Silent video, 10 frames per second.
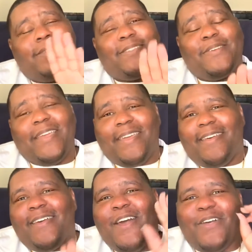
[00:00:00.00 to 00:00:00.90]
So
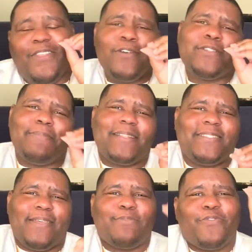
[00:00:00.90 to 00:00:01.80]
yeah, those are my
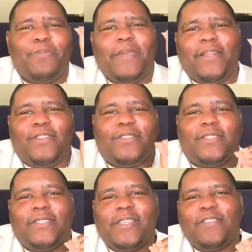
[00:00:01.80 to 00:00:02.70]
tips for being
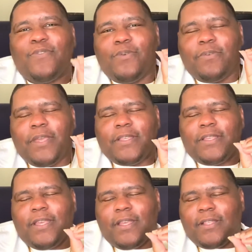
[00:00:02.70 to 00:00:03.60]
successful
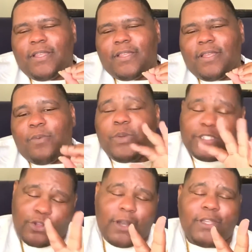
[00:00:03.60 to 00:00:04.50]
when
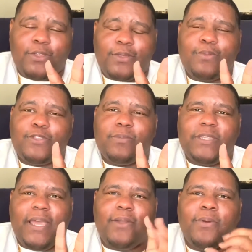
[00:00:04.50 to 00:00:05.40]
starting your YouTube
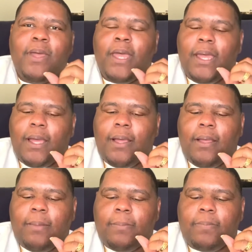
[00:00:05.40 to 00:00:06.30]
channel.
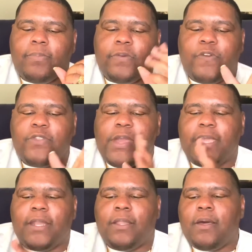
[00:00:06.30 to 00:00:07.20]
The further I
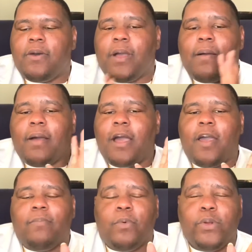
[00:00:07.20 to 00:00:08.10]
get along, I'll
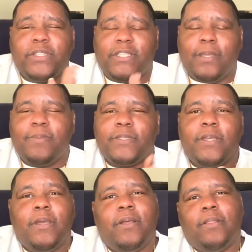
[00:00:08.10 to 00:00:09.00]
have more tips,
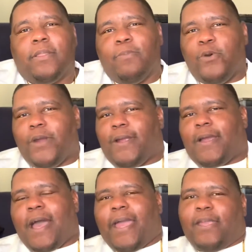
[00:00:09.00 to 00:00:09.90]
the
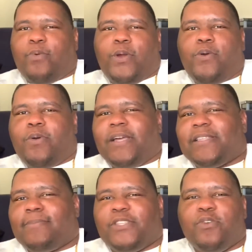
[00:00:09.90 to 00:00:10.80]
more I grow,
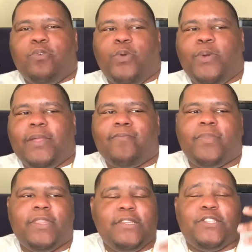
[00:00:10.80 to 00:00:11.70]
because I'm still growing.
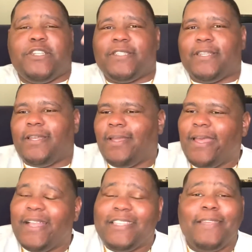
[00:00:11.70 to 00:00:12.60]
These are just the
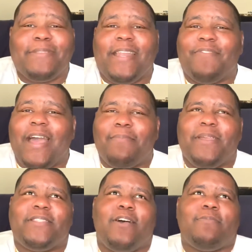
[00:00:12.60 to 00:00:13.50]
tips that have got
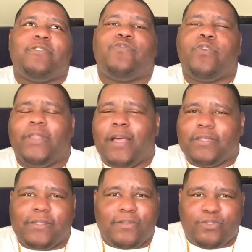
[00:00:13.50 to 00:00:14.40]
me to almost
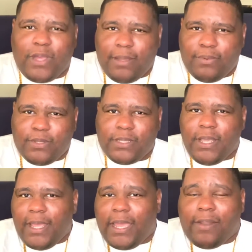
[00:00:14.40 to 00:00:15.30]
4,000 subscribers
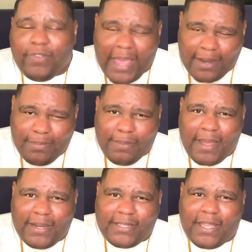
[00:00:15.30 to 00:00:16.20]
and have gotten me
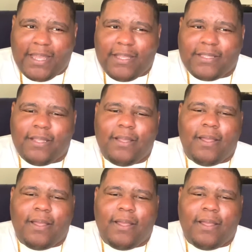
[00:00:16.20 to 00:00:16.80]
monetized.